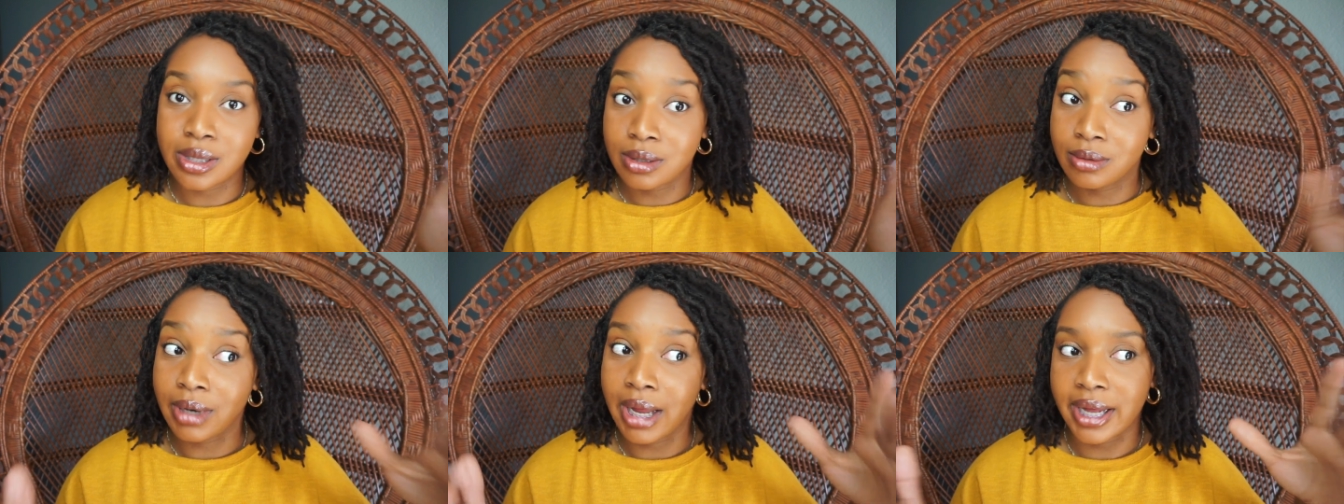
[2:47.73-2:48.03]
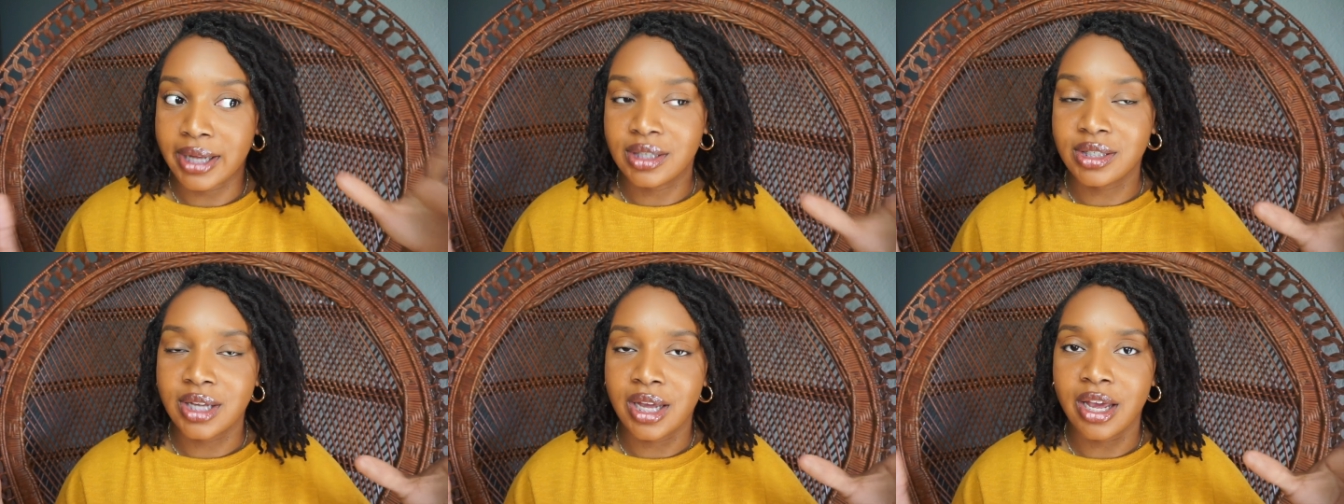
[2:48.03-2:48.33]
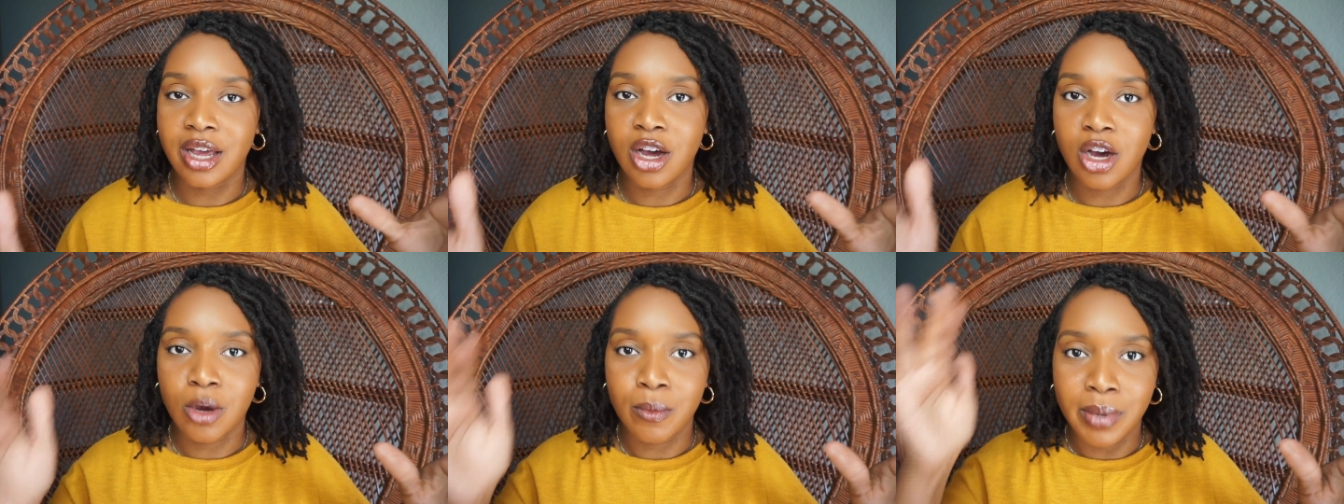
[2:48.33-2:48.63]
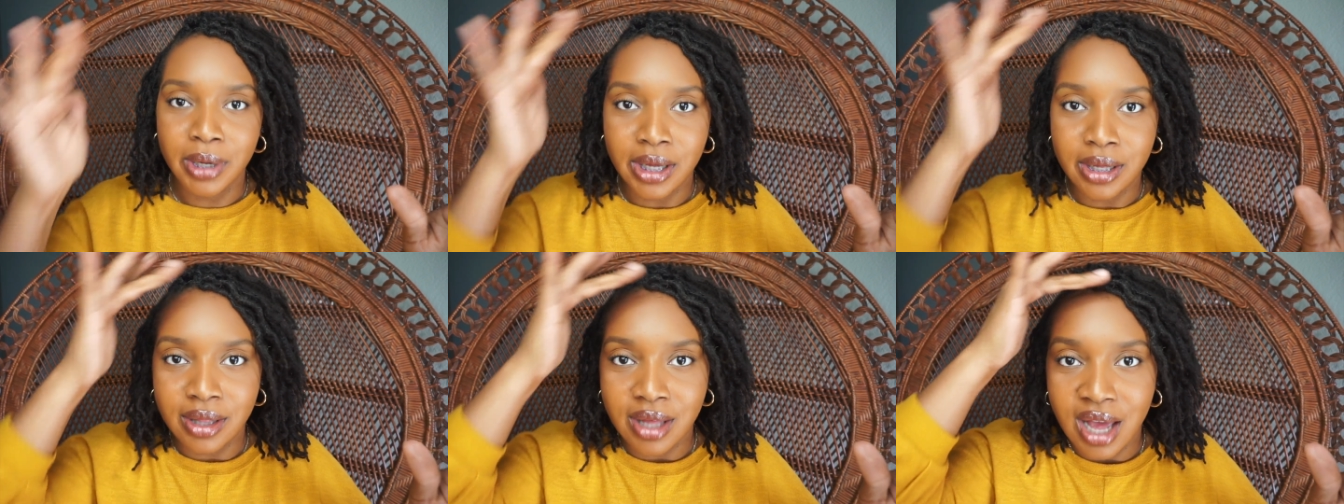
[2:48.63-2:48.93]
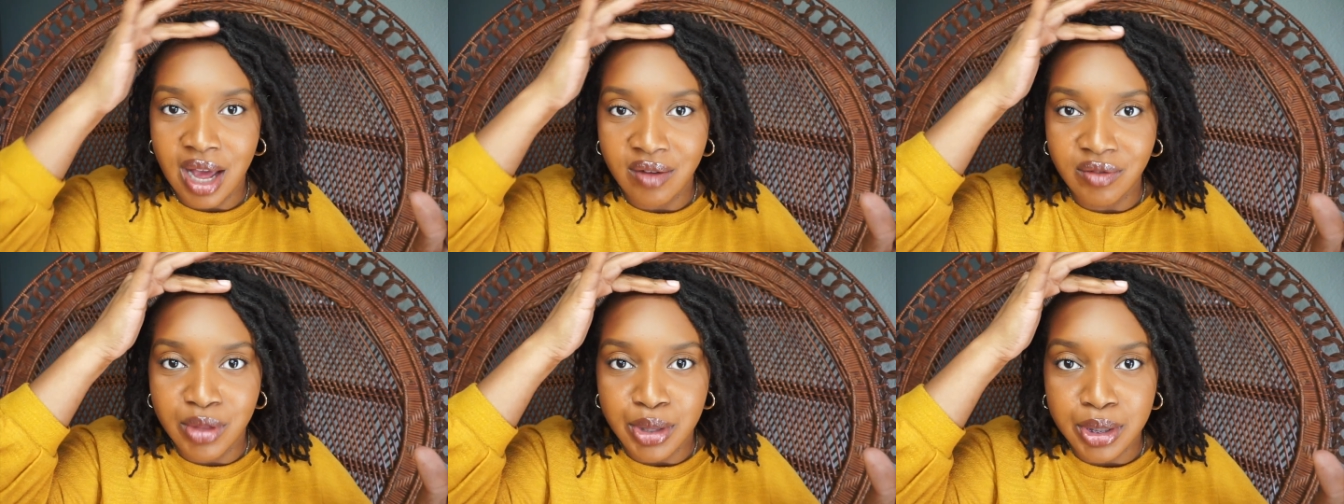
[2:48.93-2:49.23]
like tell because I
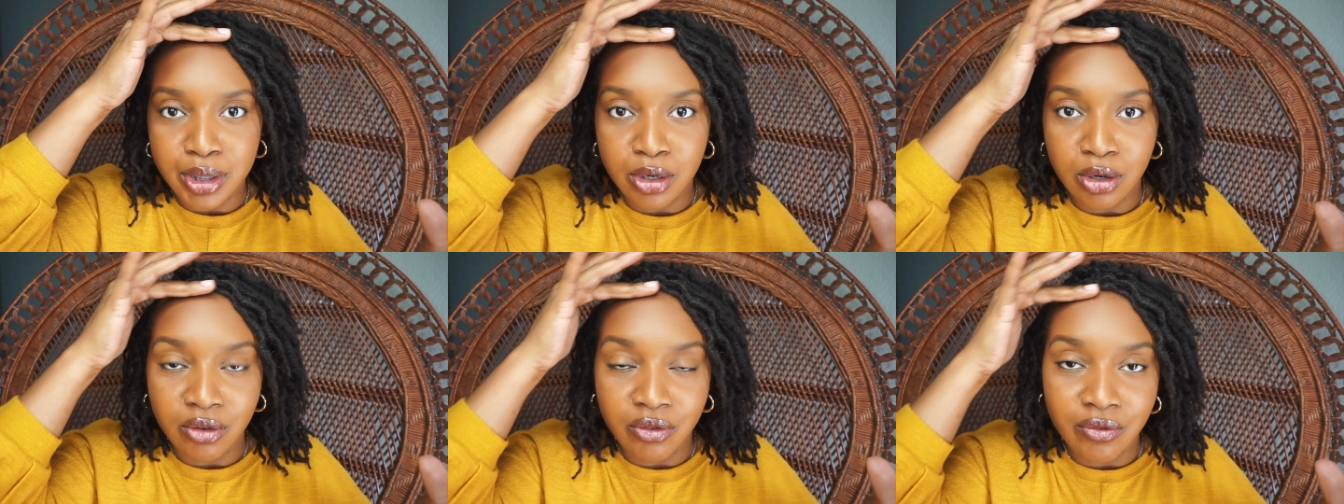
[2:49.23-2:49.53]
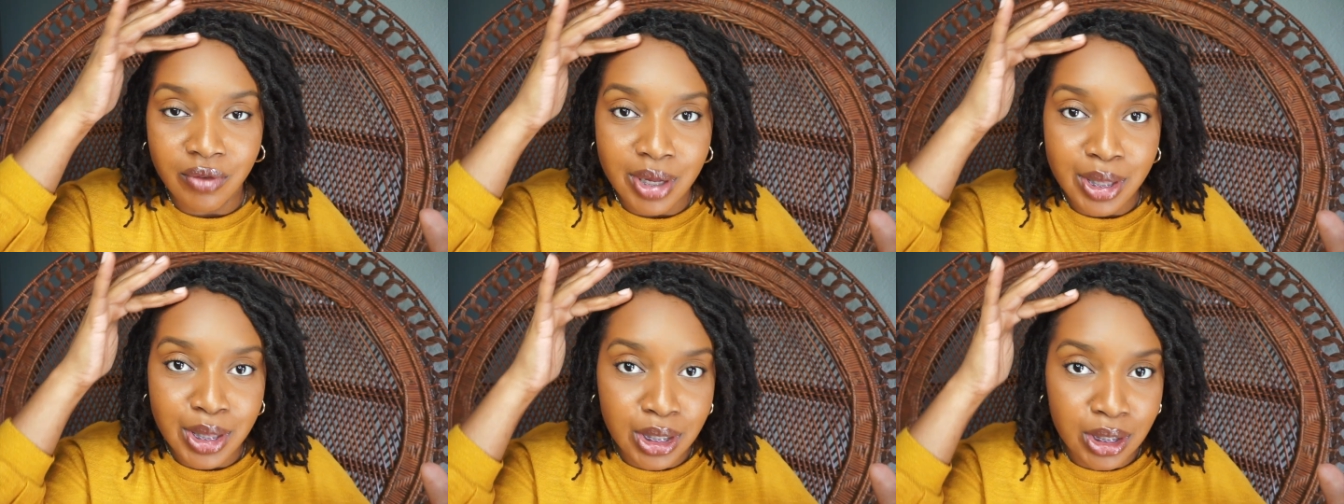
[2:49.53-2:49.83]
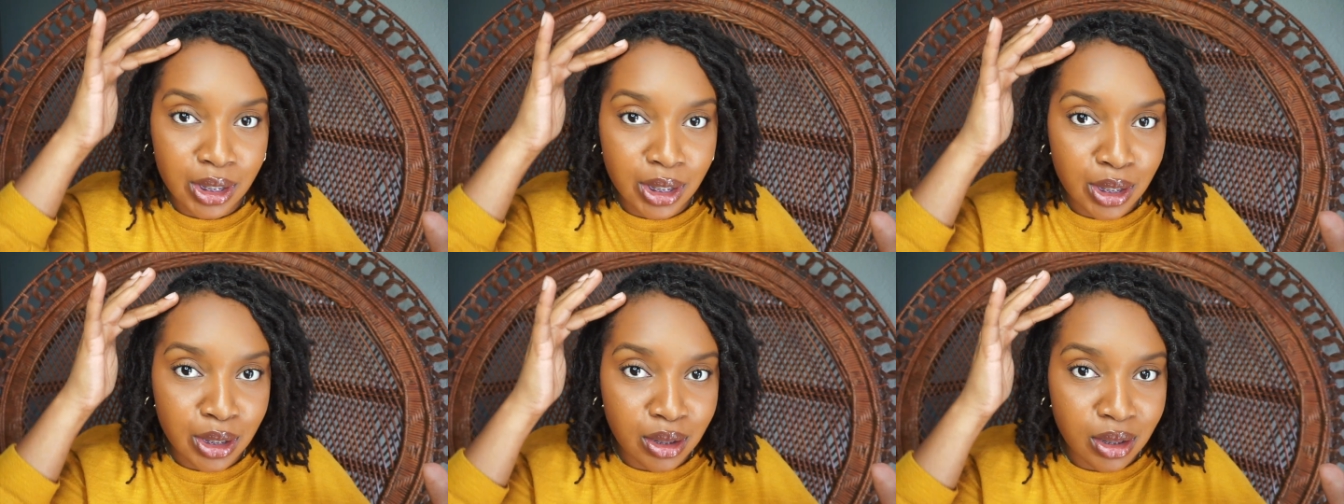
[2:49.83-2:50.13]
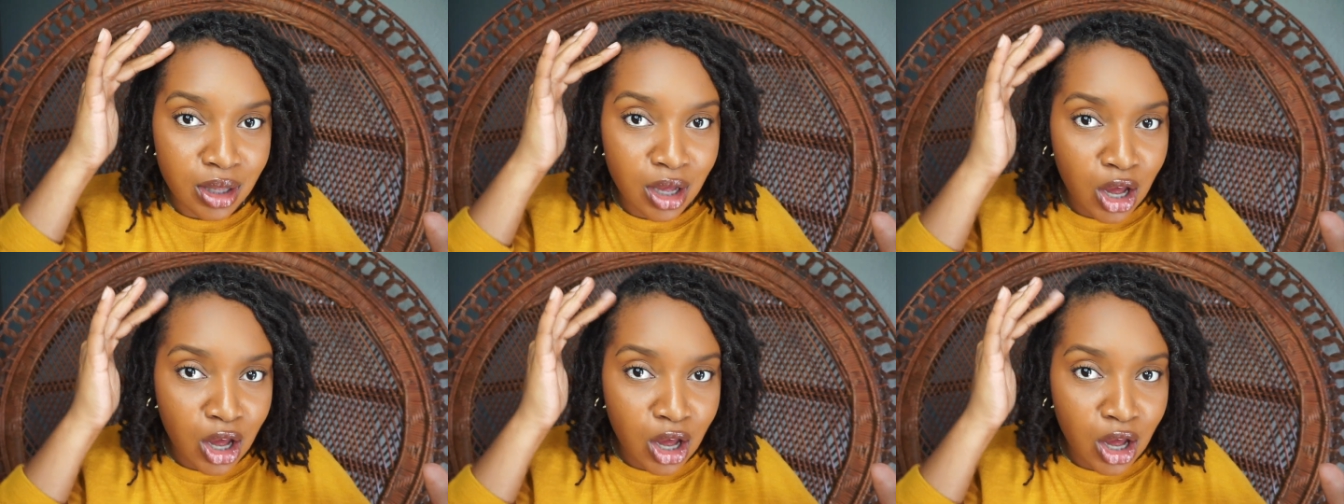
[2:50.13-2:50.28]
have this little fuzziness